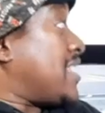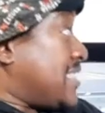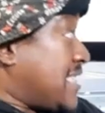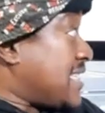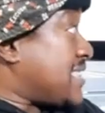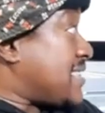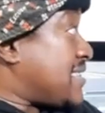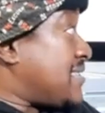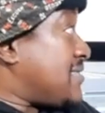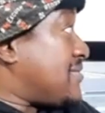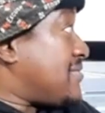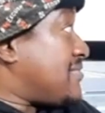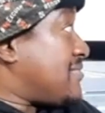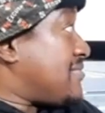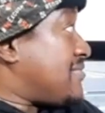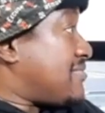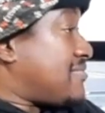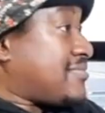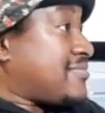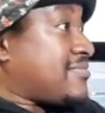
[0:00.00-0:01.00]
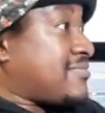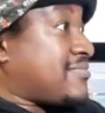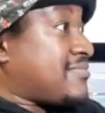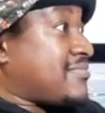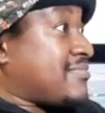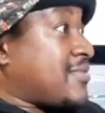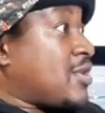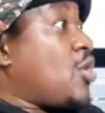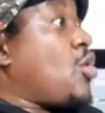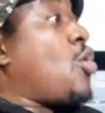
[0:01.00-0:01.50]
coexist.
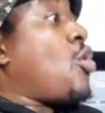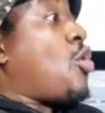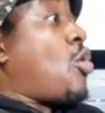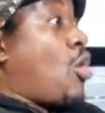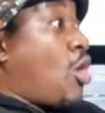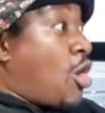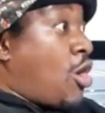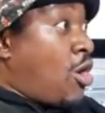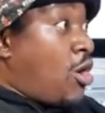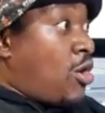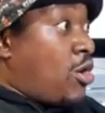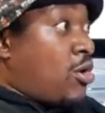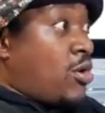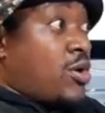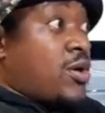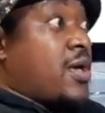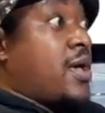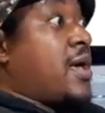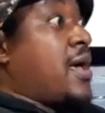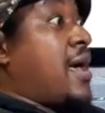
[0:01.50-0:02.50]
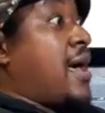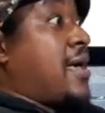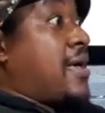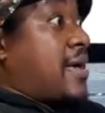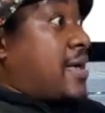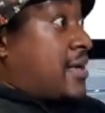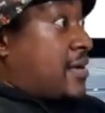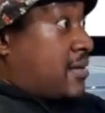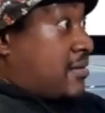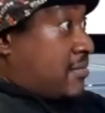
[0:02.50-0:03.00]
Or,
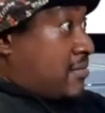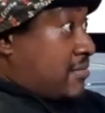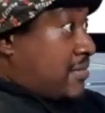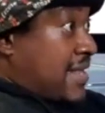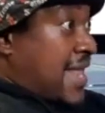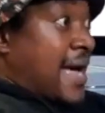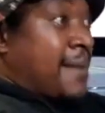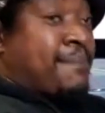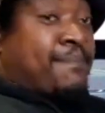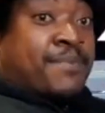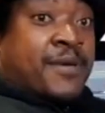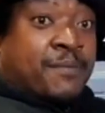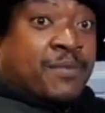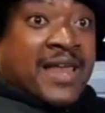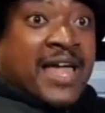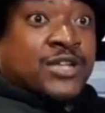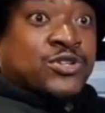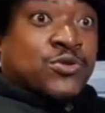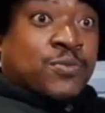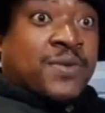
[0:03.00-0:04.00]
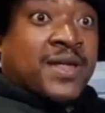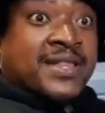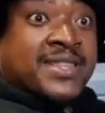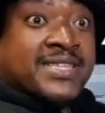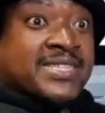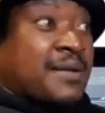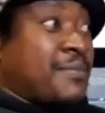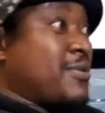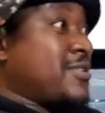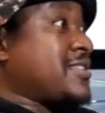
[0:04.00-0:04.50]
like, people like to
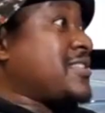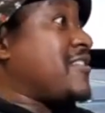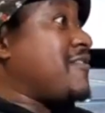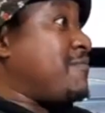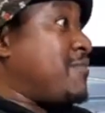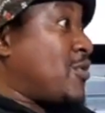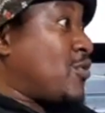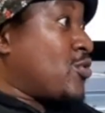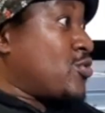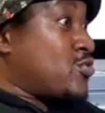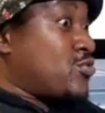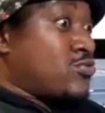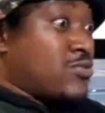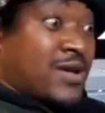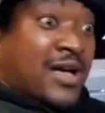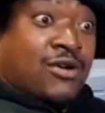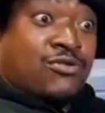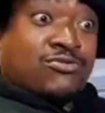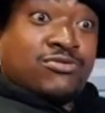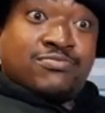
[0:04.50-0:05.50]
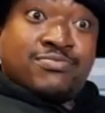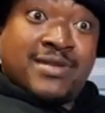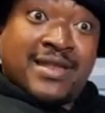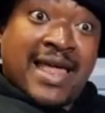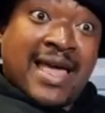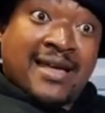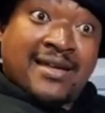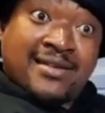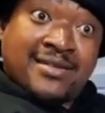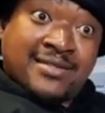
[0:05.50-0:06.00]
bring this about Steve Biko too. I could
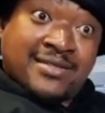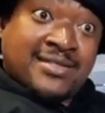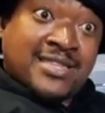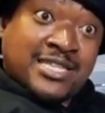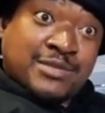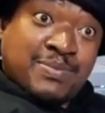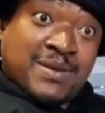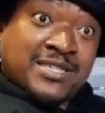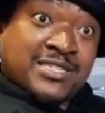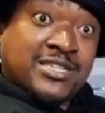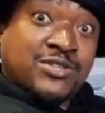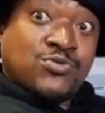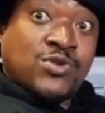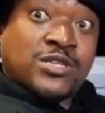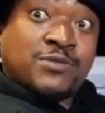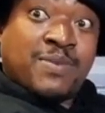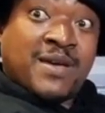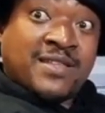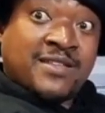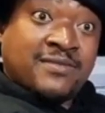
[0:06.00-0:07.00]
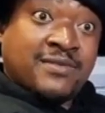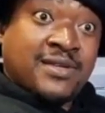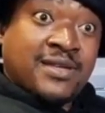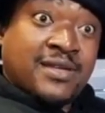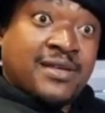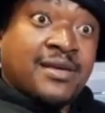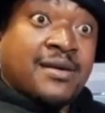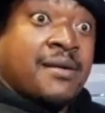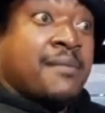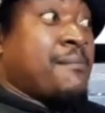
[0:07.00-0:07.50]
be like, this person was
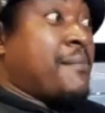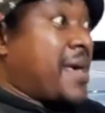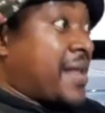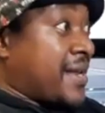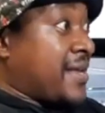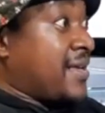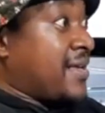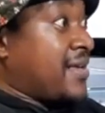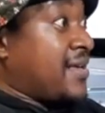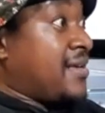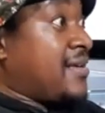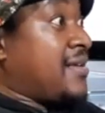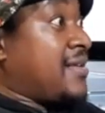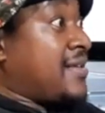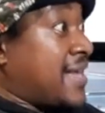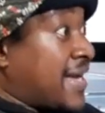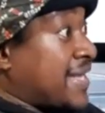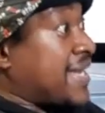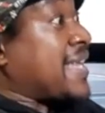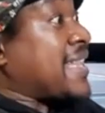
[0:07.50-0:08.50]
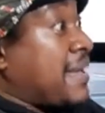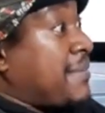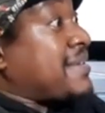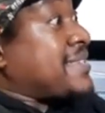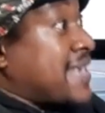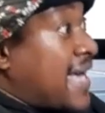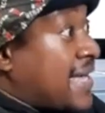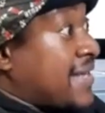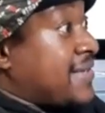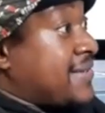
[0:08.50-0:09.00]
fighting Mare
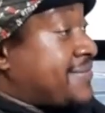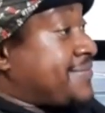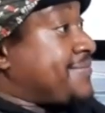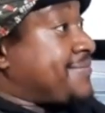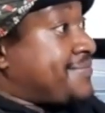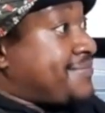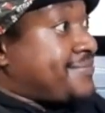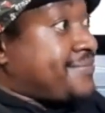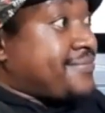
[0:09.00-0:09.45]
Negrata Basari.